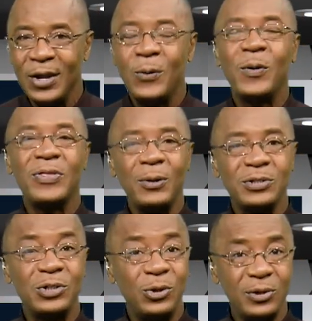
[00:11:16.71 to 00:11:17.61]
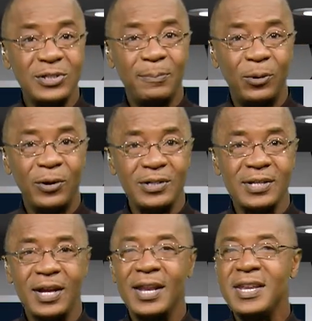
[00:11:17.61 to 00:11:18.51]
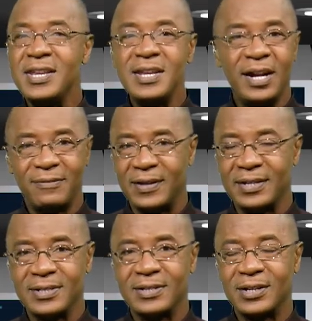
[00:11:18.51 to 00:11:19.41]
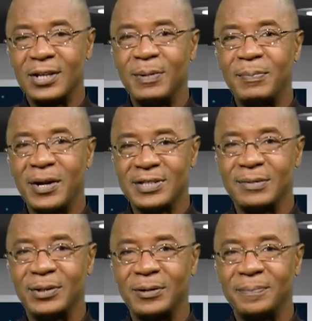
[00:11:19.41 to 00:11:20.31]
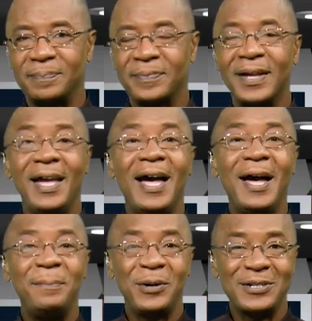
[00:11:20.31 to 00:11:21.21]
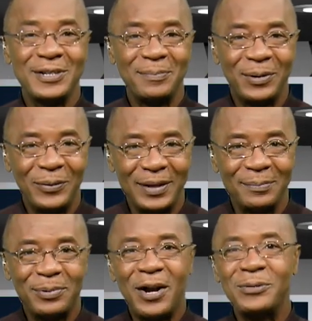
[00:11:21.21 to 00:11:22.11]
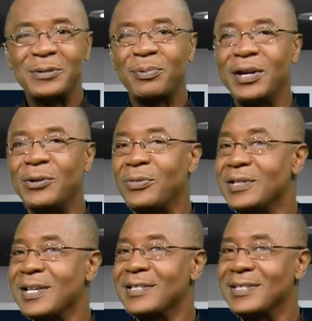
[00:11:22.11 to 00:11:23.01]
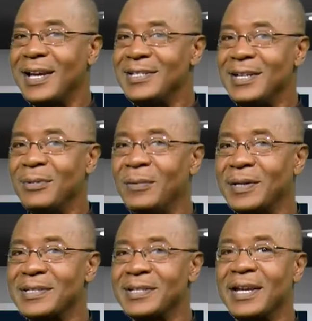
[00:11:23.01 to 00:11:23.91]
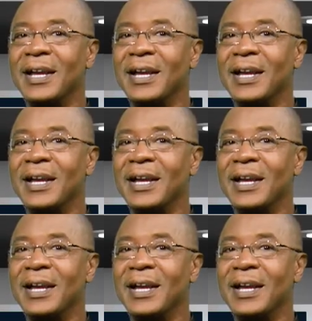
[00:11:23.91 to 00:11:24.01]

Without your support, none of this could be possible. I'm Pearson Bowen, proud to bring you this exciting moment.